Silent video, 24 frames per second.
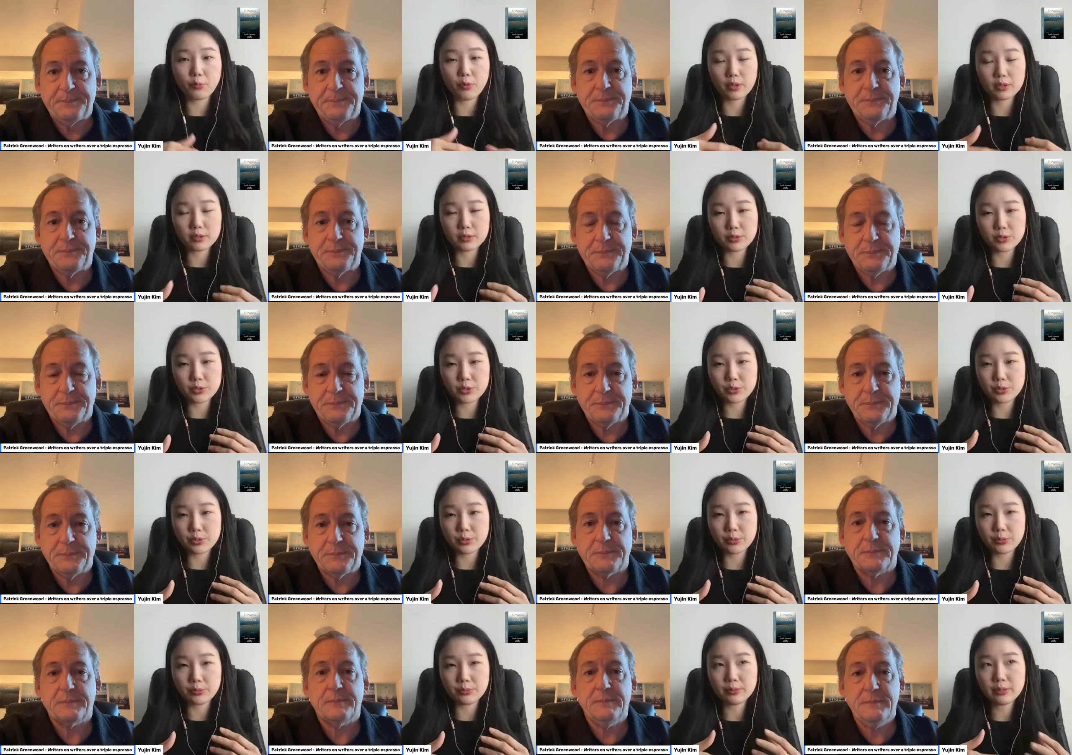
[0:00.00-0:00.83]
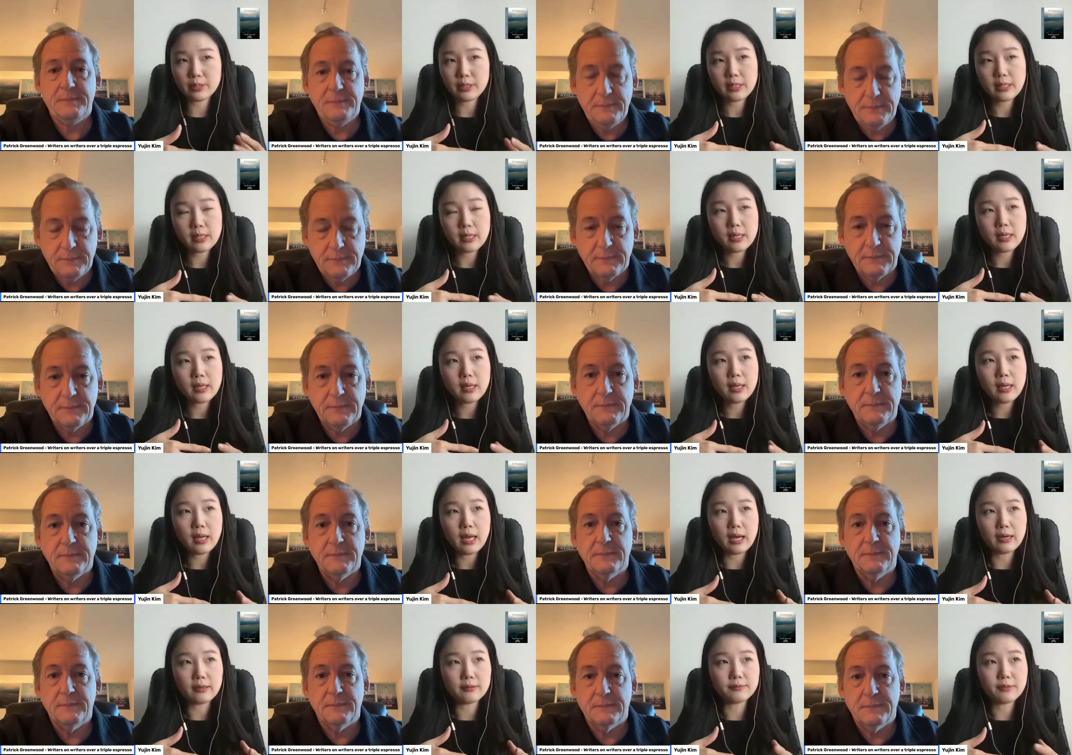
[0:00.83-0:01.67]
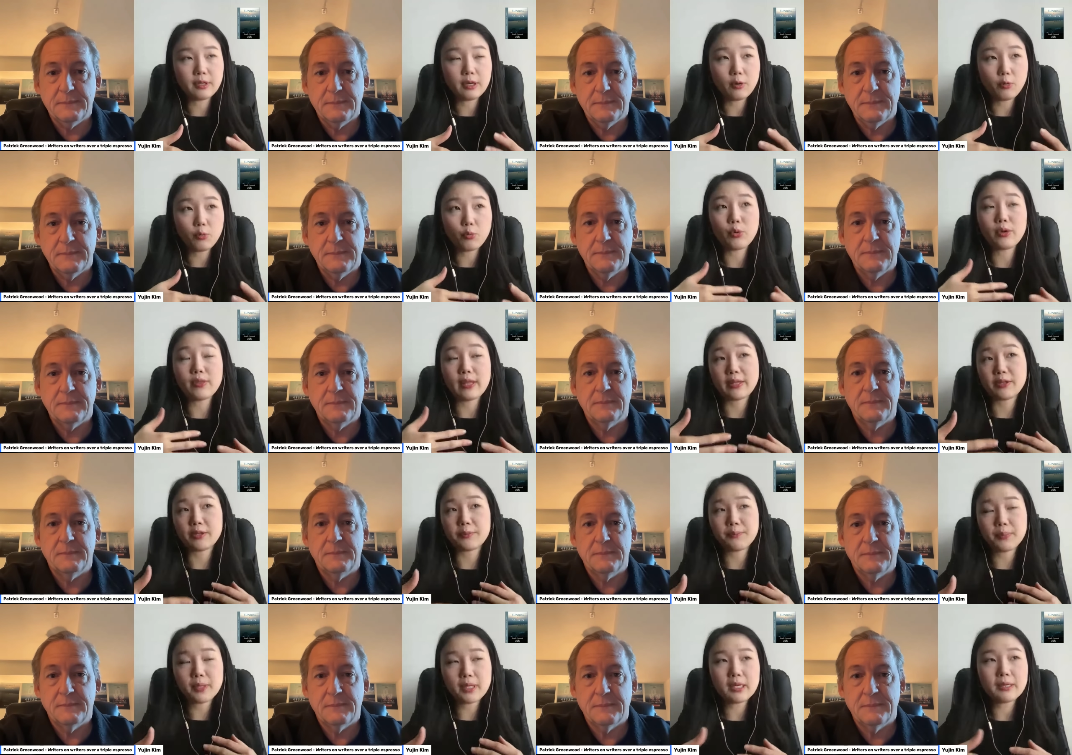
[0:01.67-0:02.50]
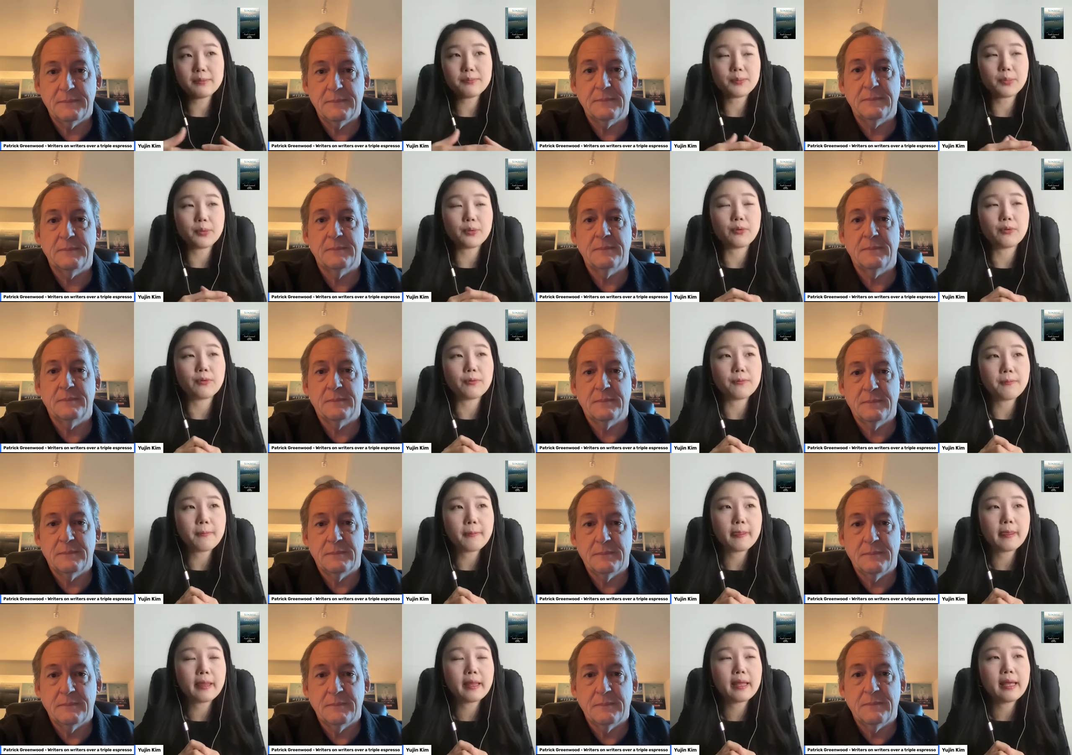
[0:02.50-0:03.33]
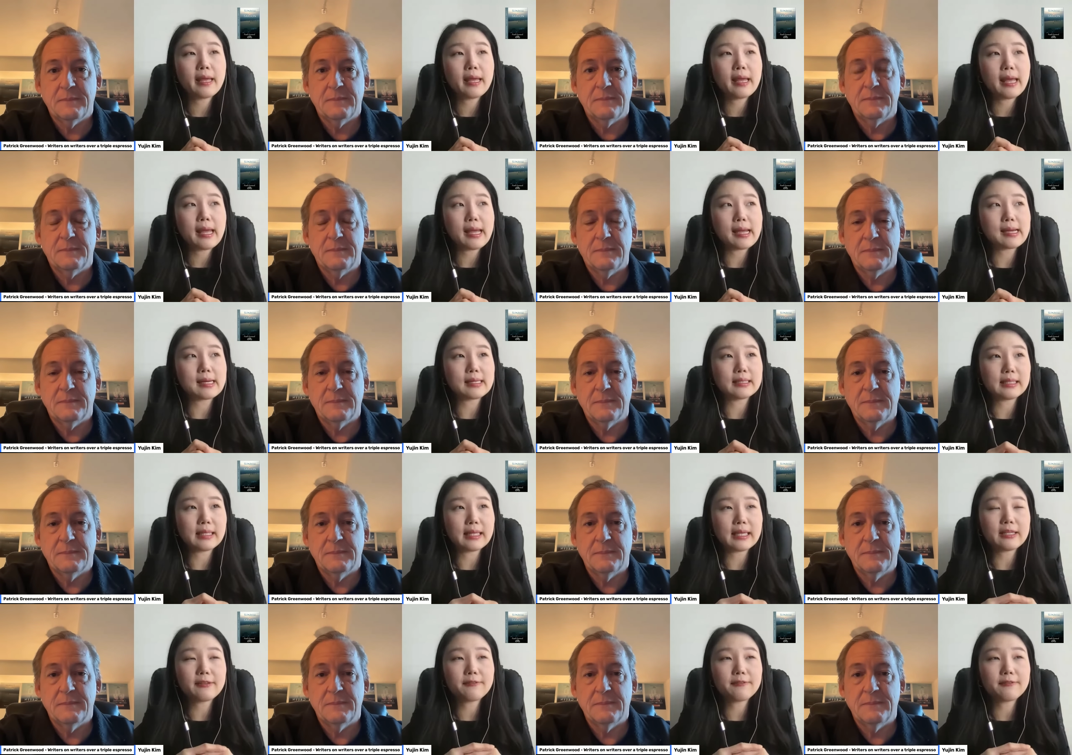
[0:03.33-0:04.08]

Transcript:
Speaker 1: one to um, with other people, and mm-hmm.